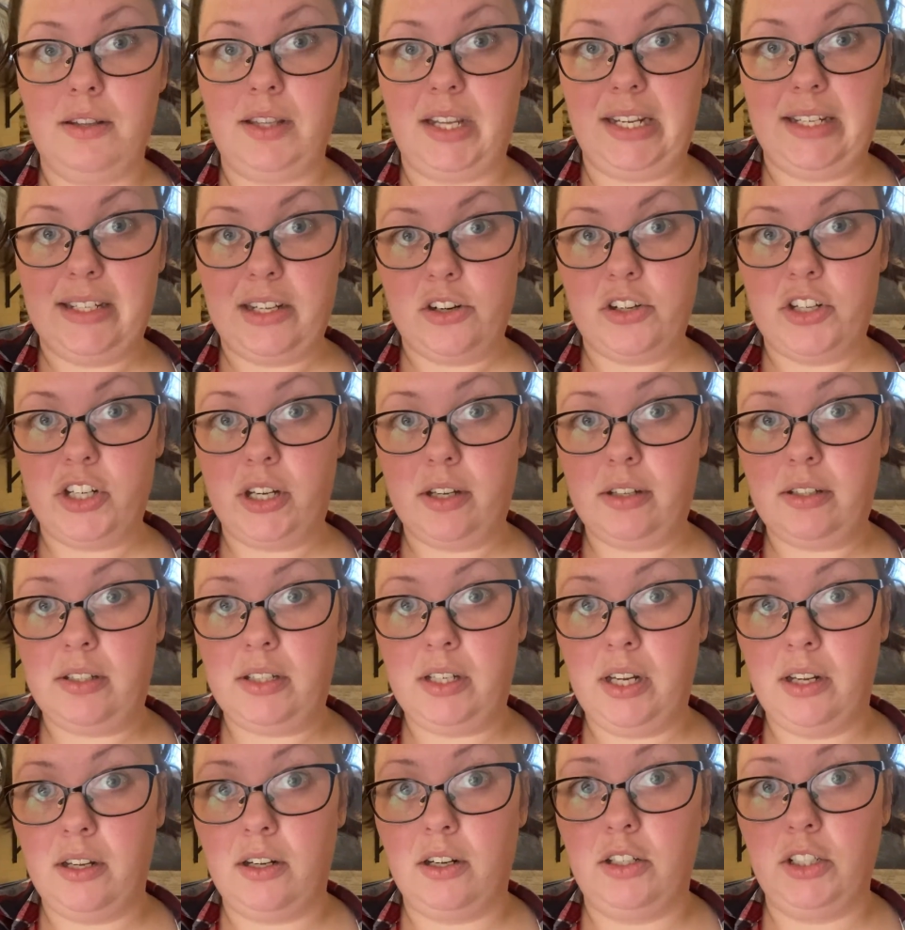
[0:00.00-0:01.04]
These are just
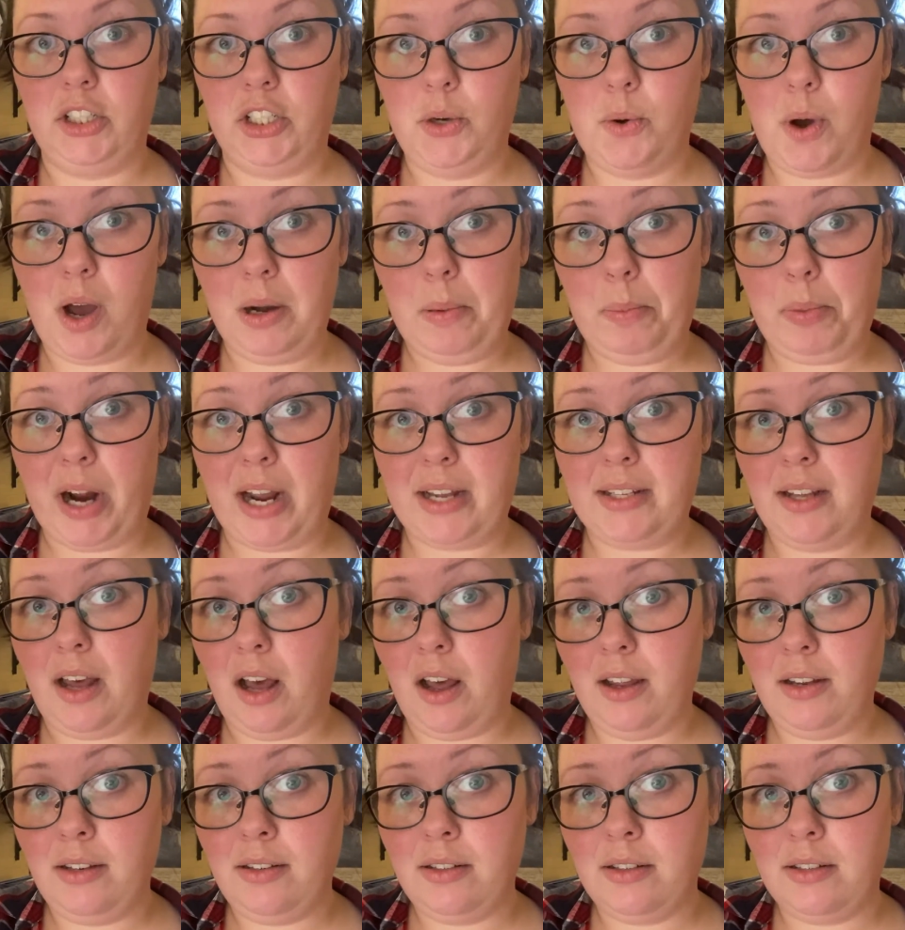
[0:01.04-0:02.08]
glue-on
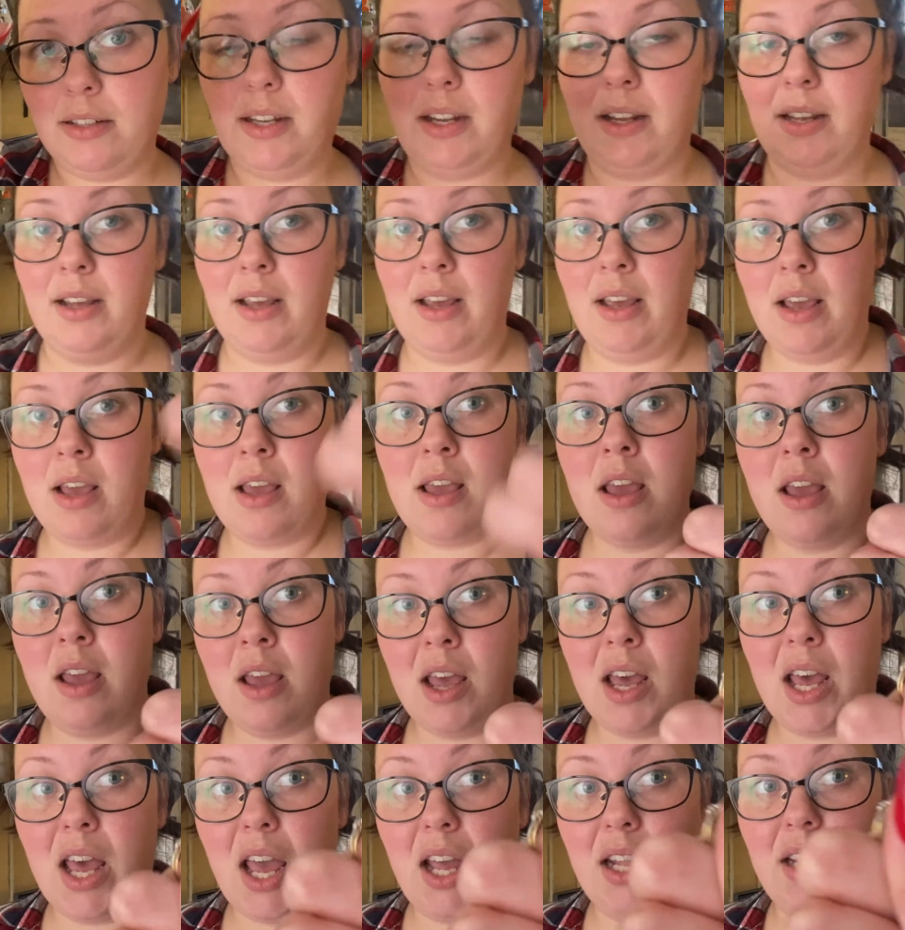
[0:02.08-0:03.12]
press-ons.
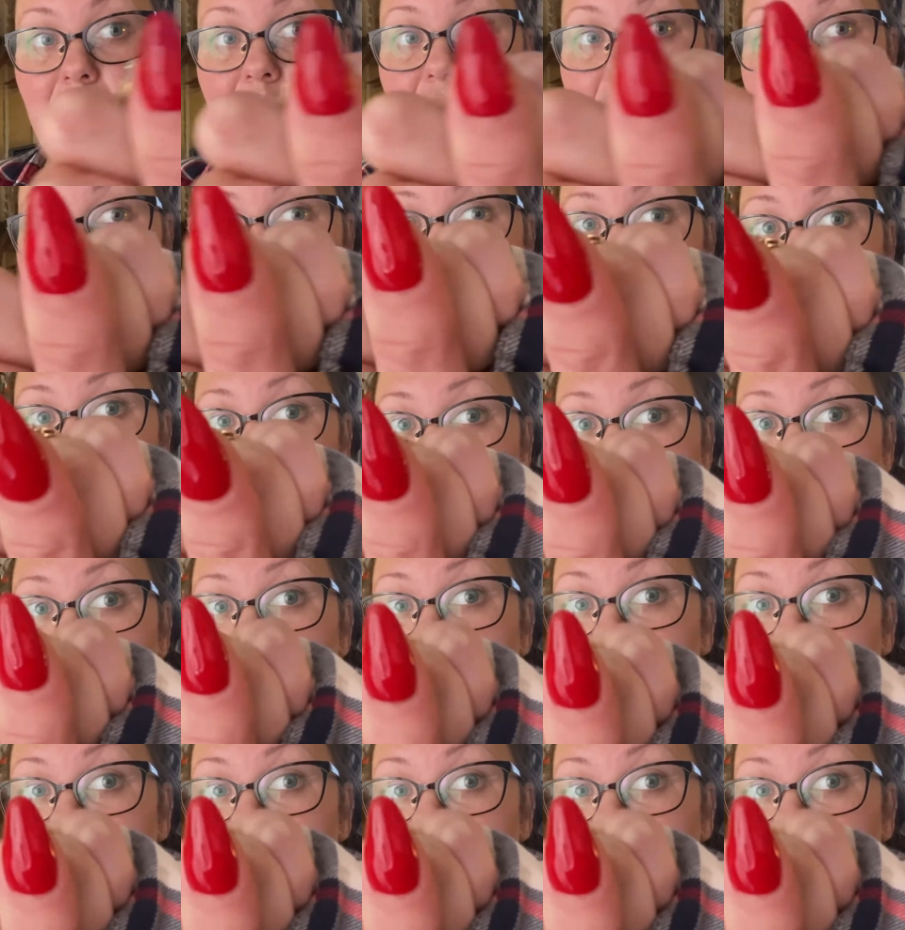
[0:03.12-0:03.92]
And this is